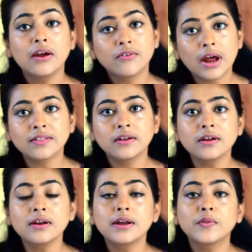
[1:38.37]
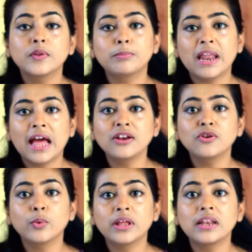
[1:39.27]
Rather, the
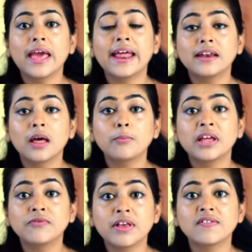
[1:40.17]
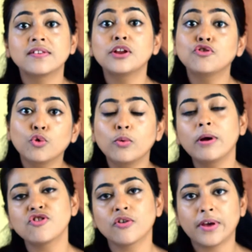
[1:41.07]
plant will end up investing too
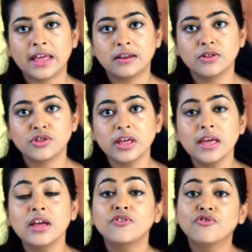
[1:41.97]
much of energy